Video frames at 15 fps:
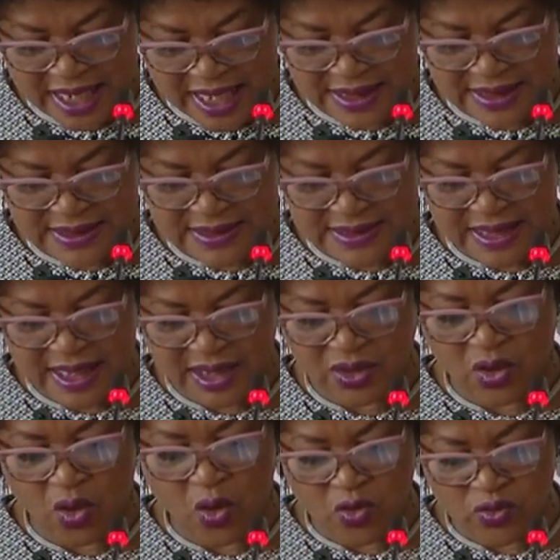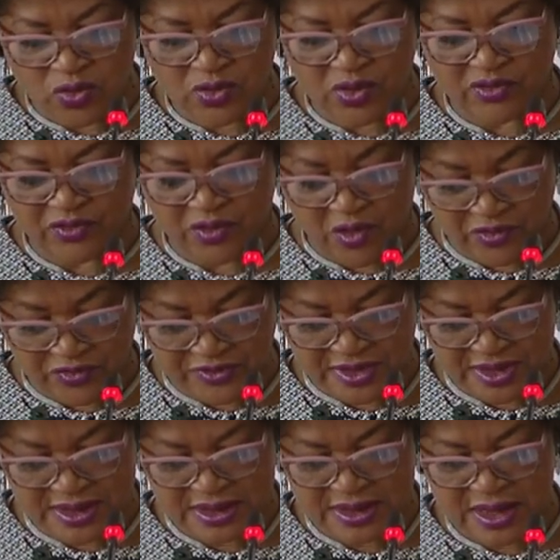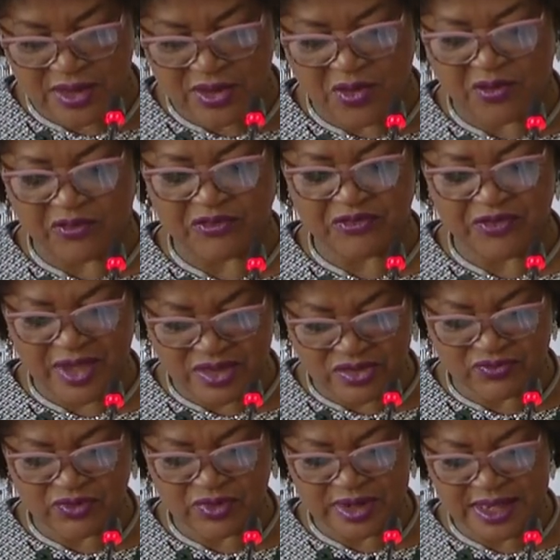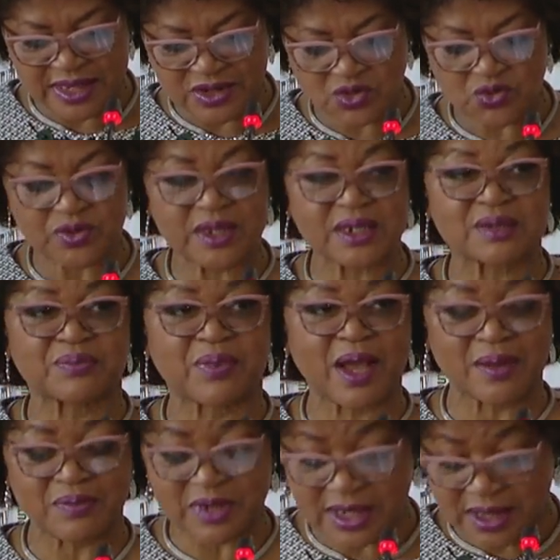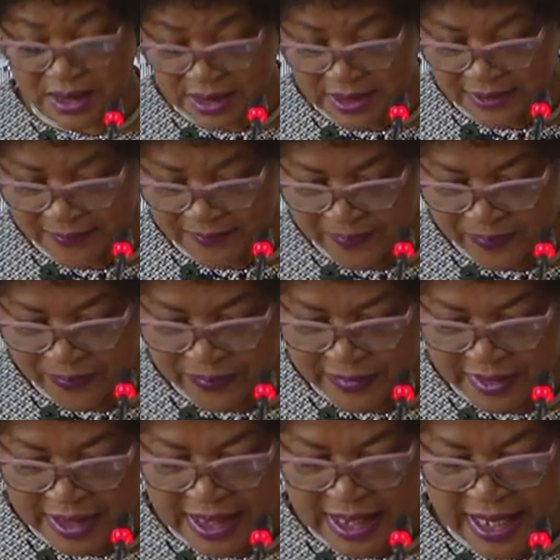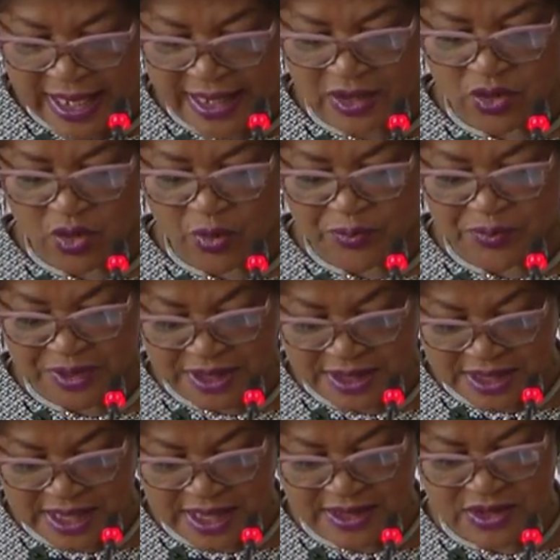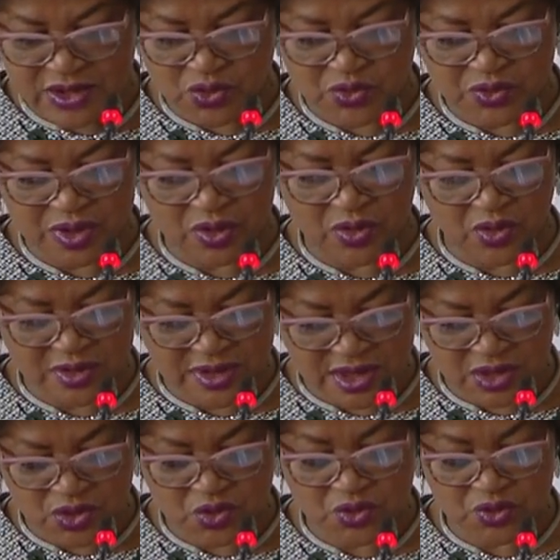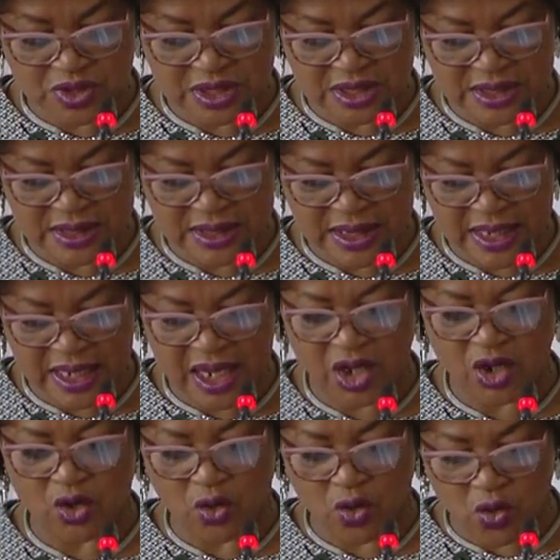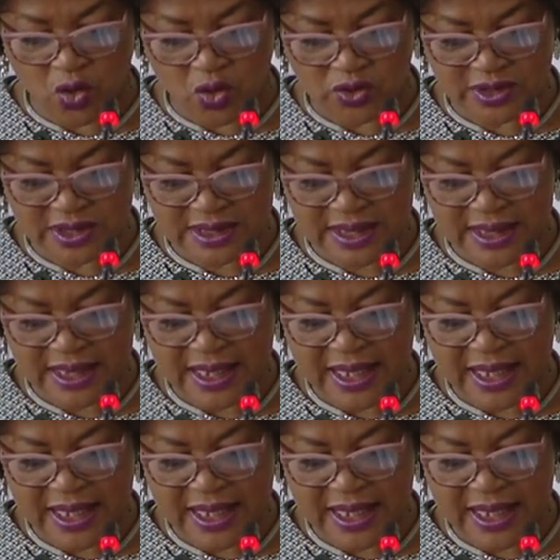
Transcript: takes an oath of office of faithfulness to the Republic and obedience to the Constitution and laws,